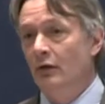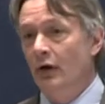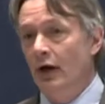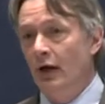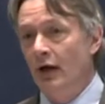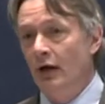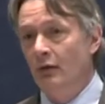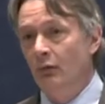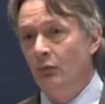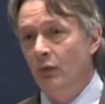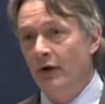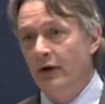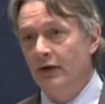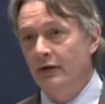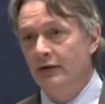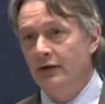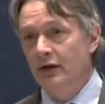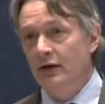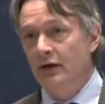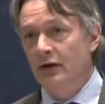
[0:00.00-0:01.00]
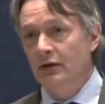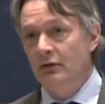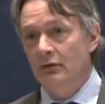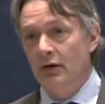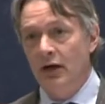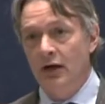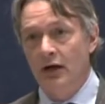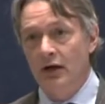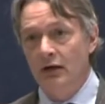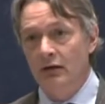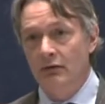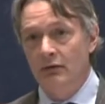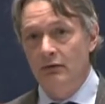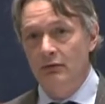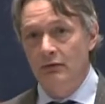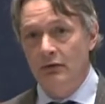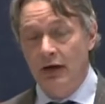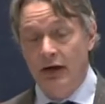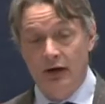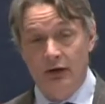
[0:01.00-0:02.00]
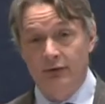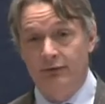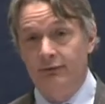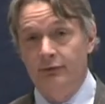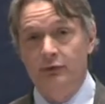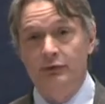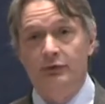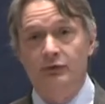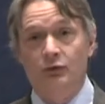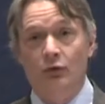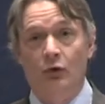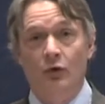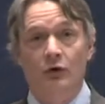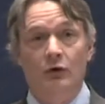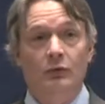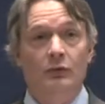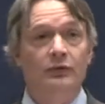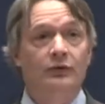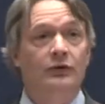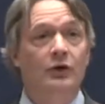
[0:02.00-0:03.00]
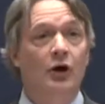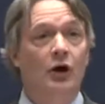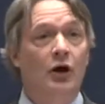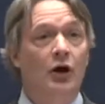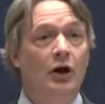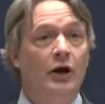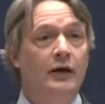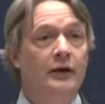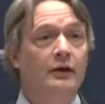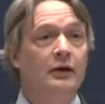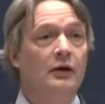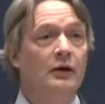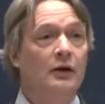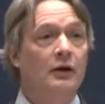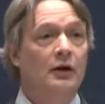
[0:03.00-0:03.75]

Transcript: One of the health food store was gone.